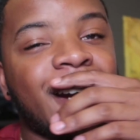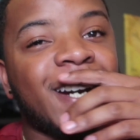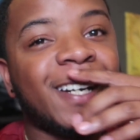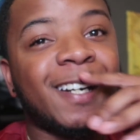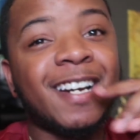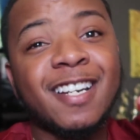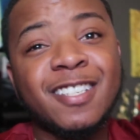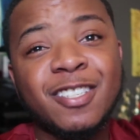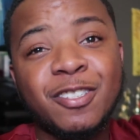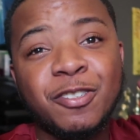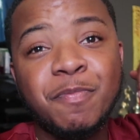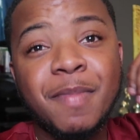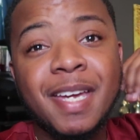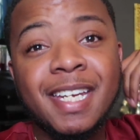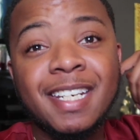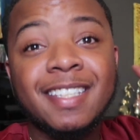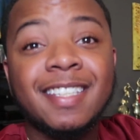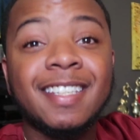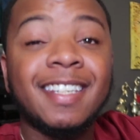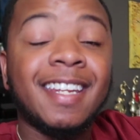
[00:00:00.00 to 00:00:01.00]
Alright guys, so you
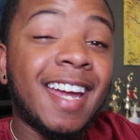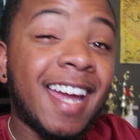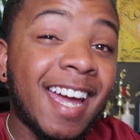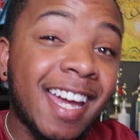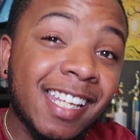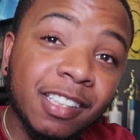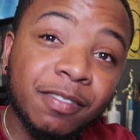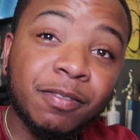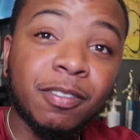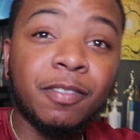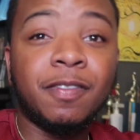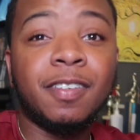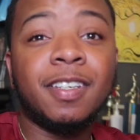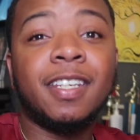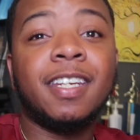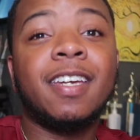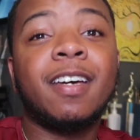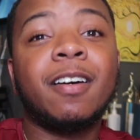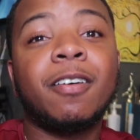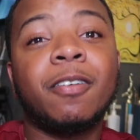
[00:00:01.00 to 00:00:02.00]
made it to the end of the
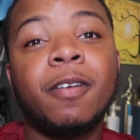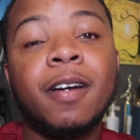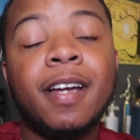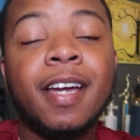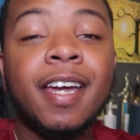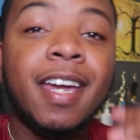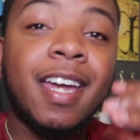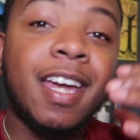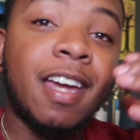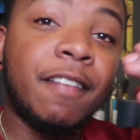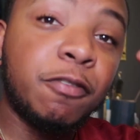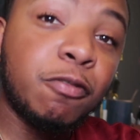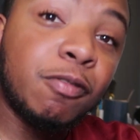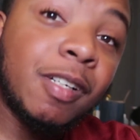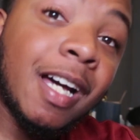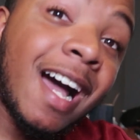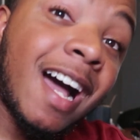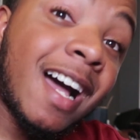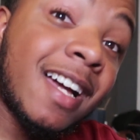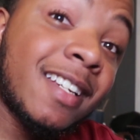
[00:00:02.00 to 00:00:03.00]
video. If you
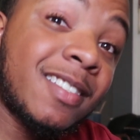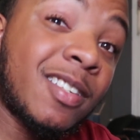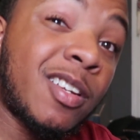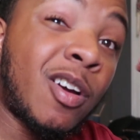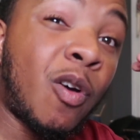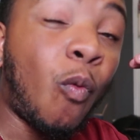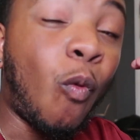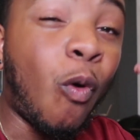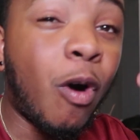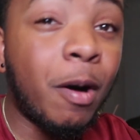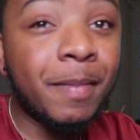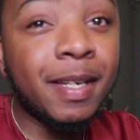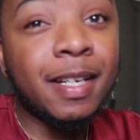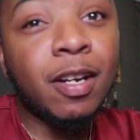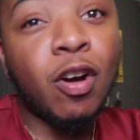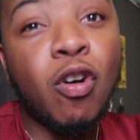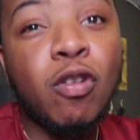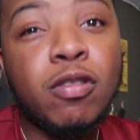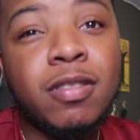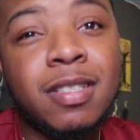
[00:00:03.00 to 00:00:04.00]
guys want me
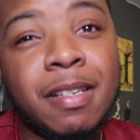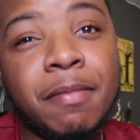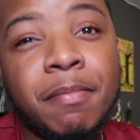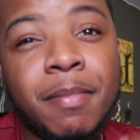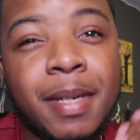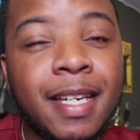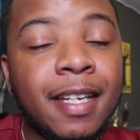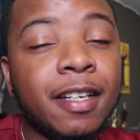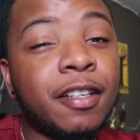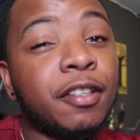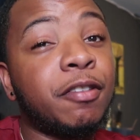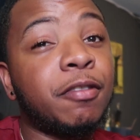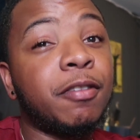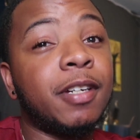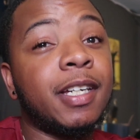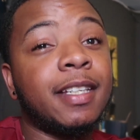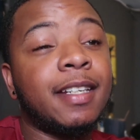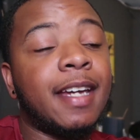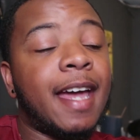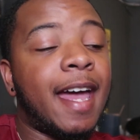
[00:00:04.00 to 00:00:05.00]
to host a meet and
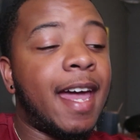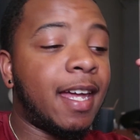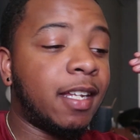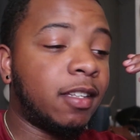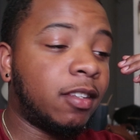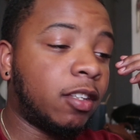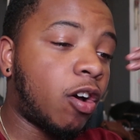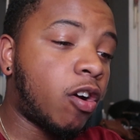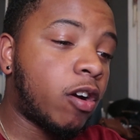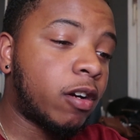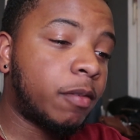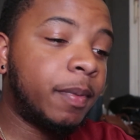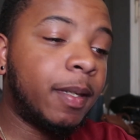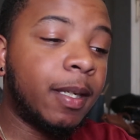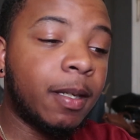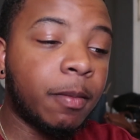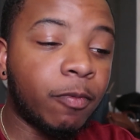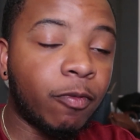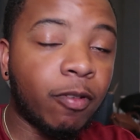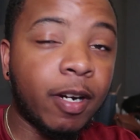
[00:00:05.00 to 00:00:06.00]
greet at the R
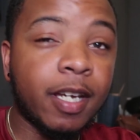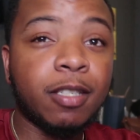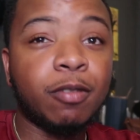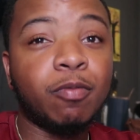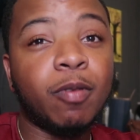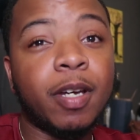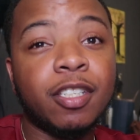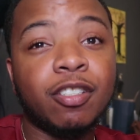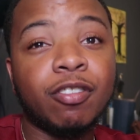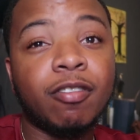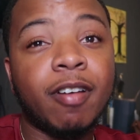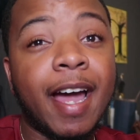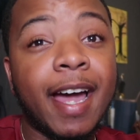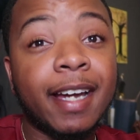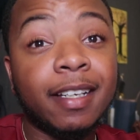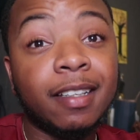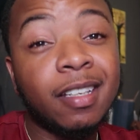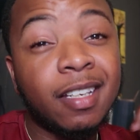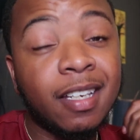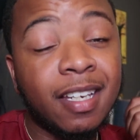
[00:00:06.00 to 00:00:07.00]
P M Raceway
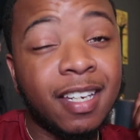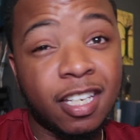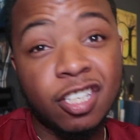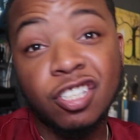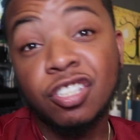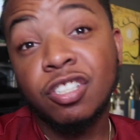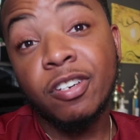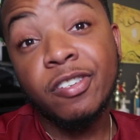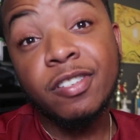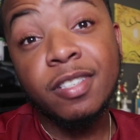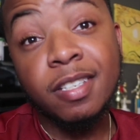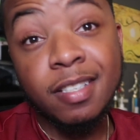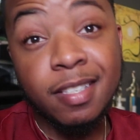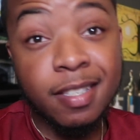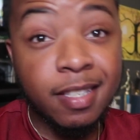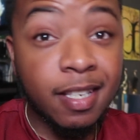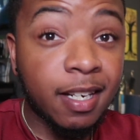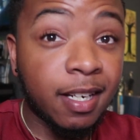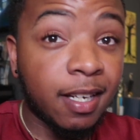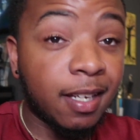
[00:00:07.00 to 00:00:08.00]
track in Jersey
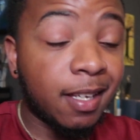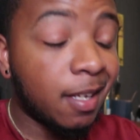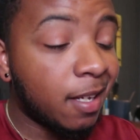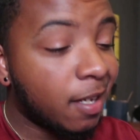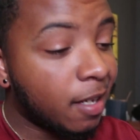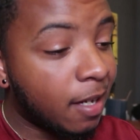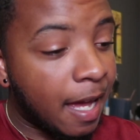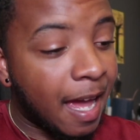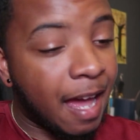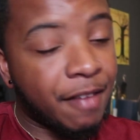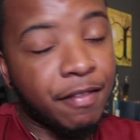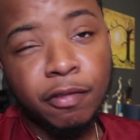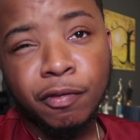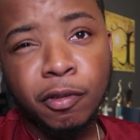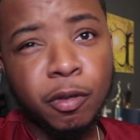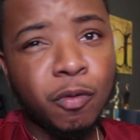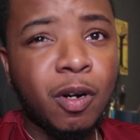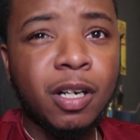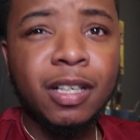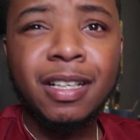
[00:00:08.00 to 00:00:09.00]
City, have
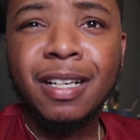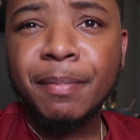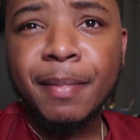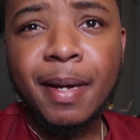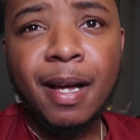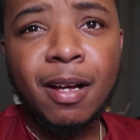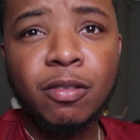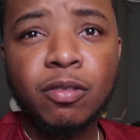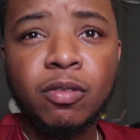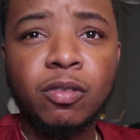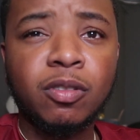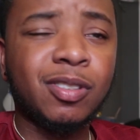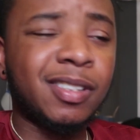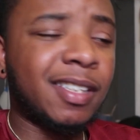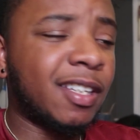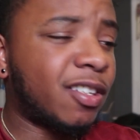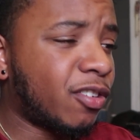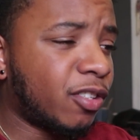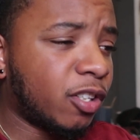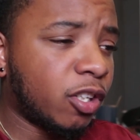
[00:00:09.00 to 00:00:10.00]
everyone come out,
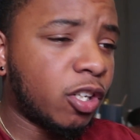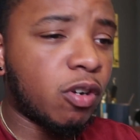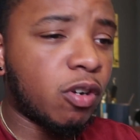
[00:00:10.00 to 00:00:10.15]
get on the